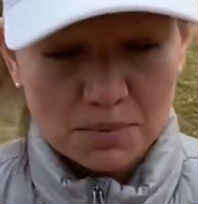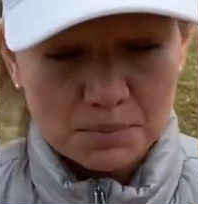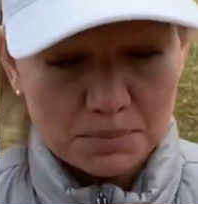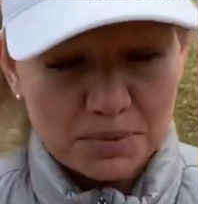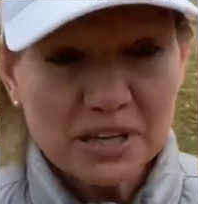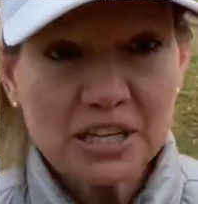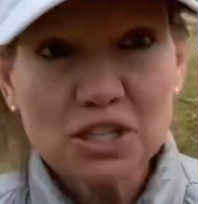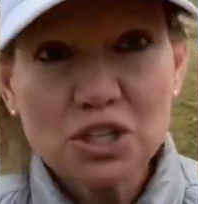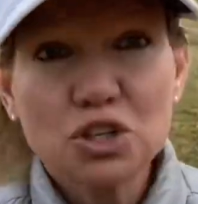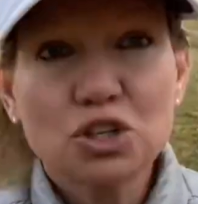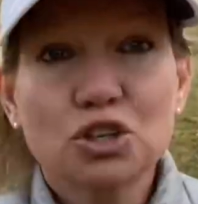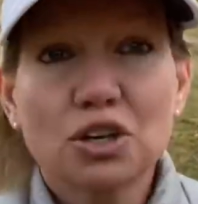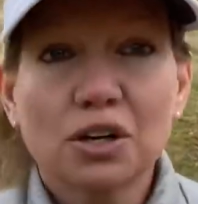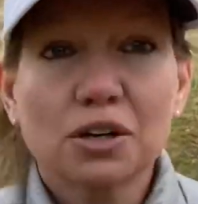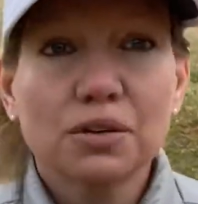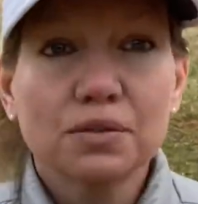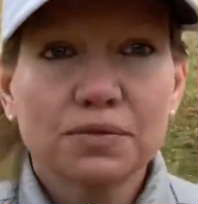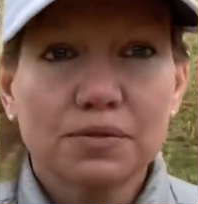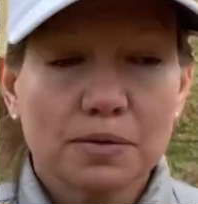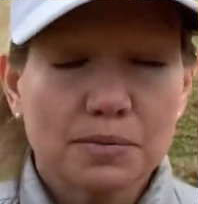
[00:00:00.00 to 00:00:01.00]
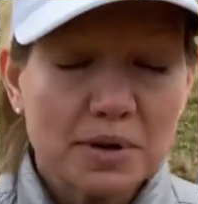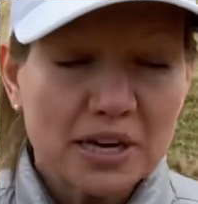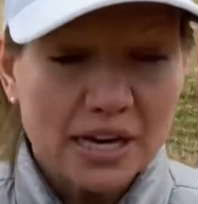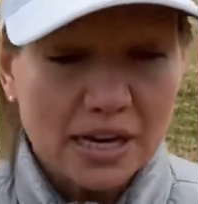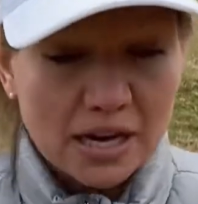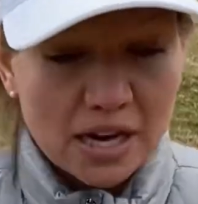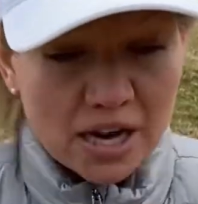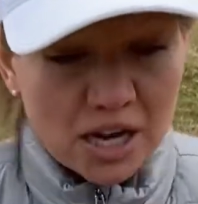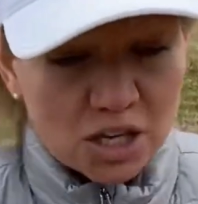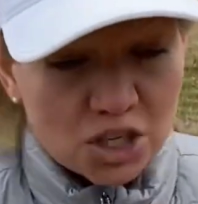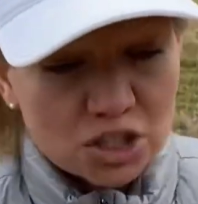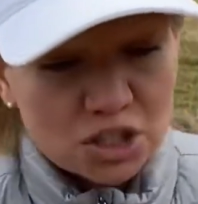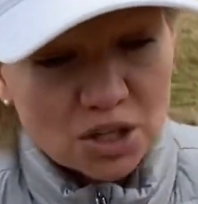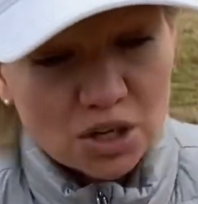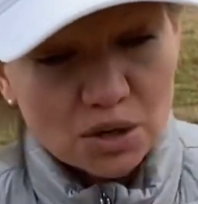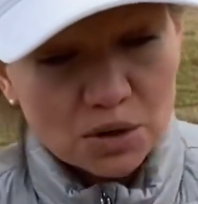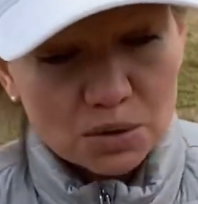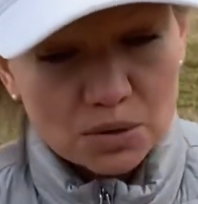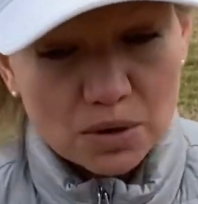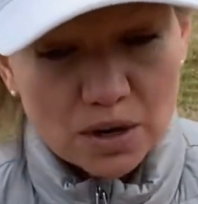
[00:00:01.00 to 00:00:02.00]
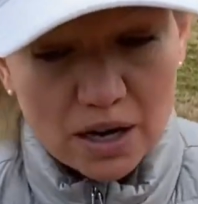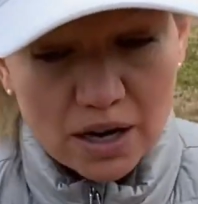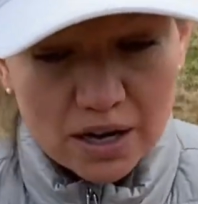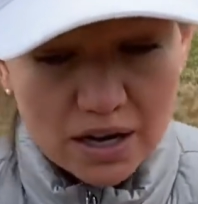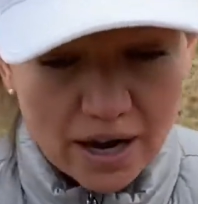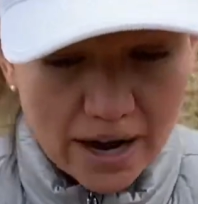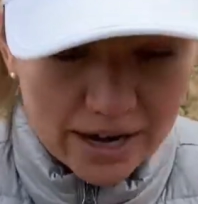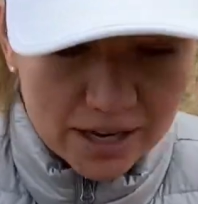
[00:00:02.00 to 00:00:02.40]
biggest struggle for me. So I